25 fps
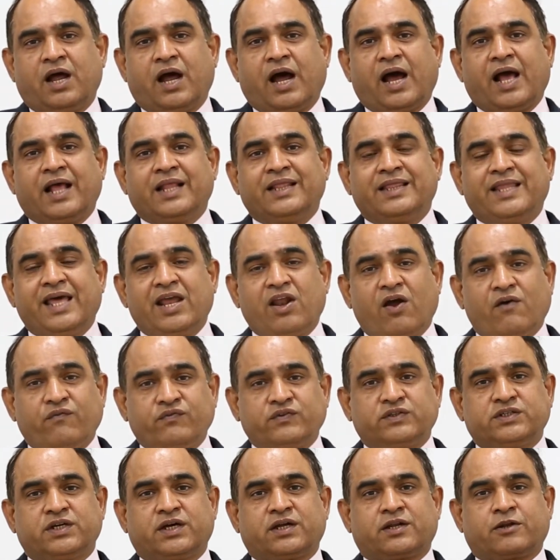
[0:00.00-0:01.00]
and
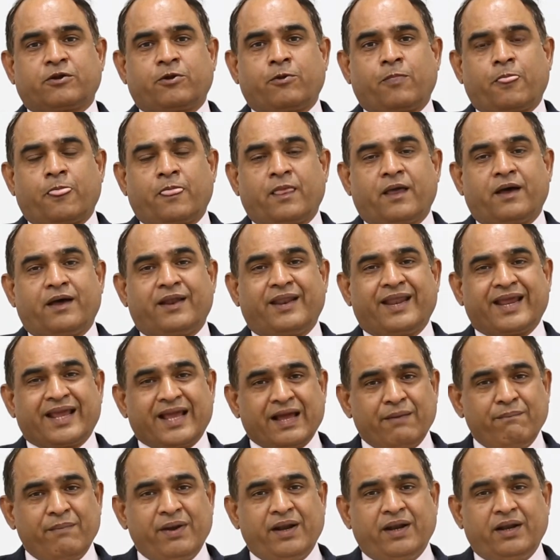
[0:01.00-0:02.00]
thereafter
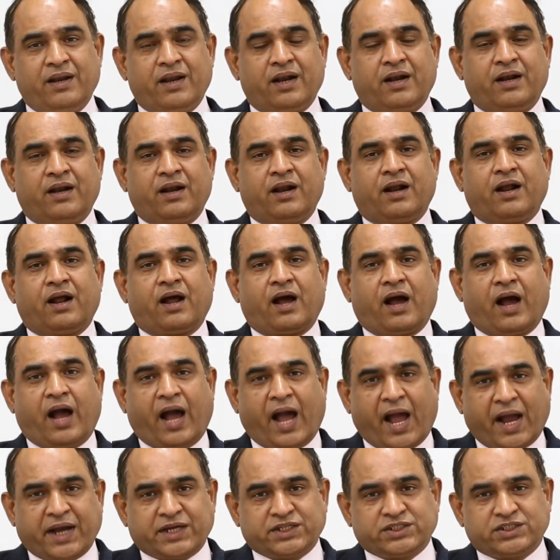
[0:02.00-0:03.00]
recommended
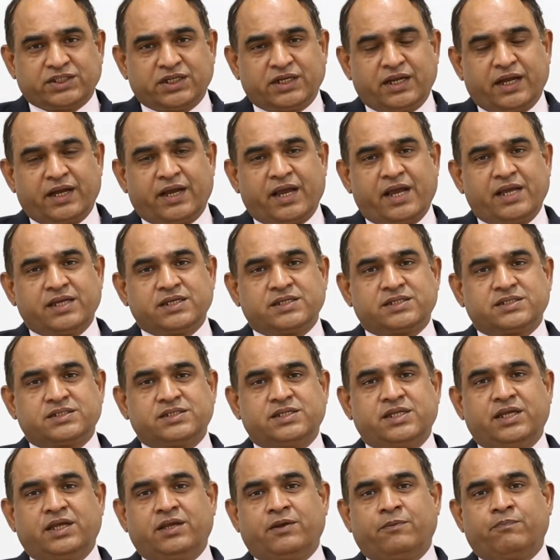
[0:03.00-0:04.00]
action
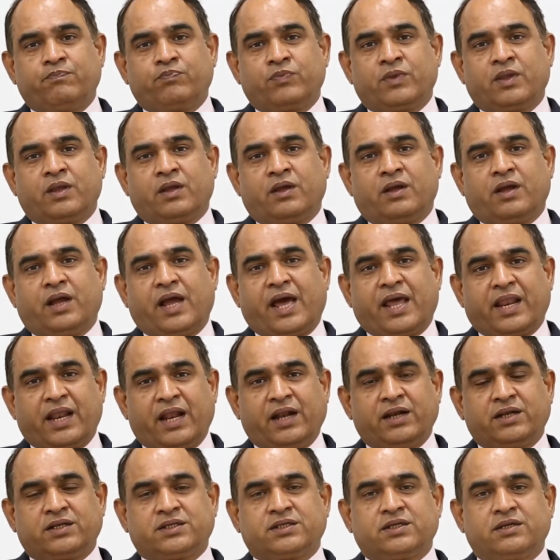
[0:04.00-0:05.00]
against the
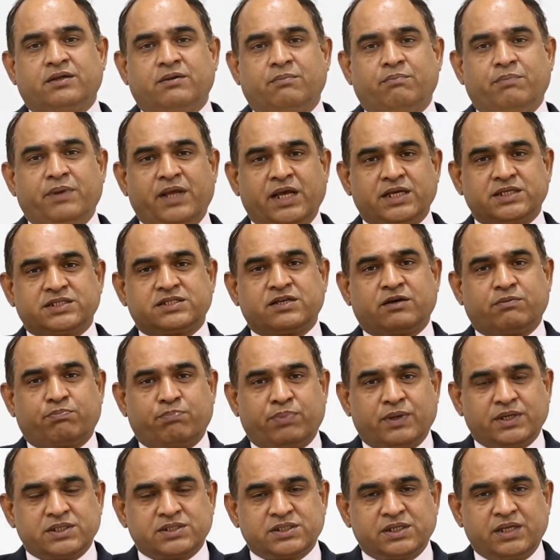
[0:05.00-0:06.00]
errant BSF
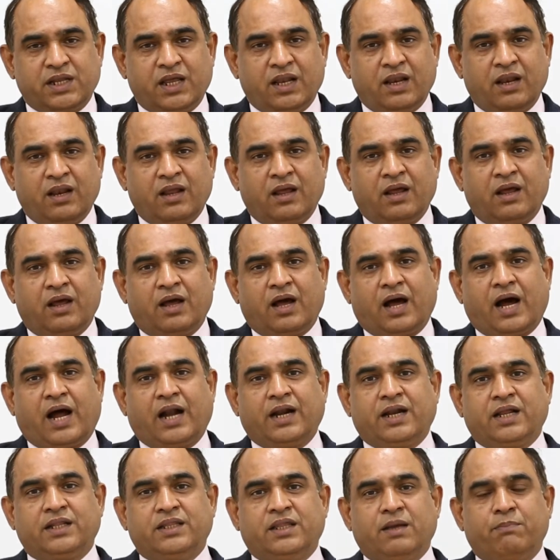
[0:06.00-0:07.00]
personnel
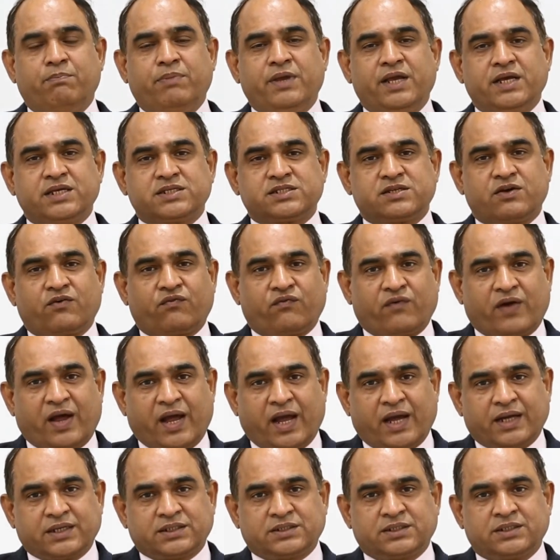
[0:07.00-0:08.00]
under the BSF
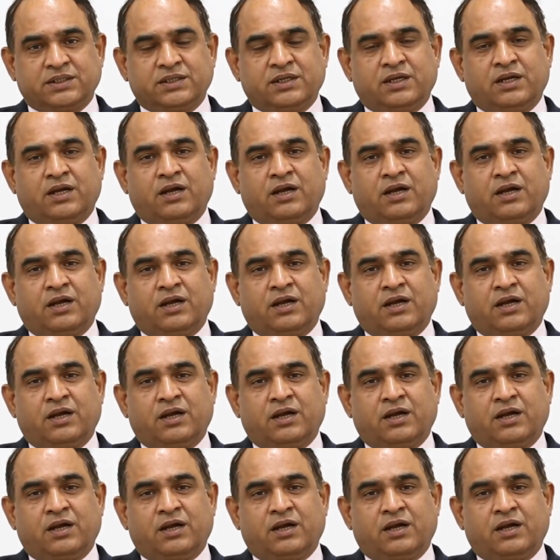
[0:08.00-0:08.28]
Act,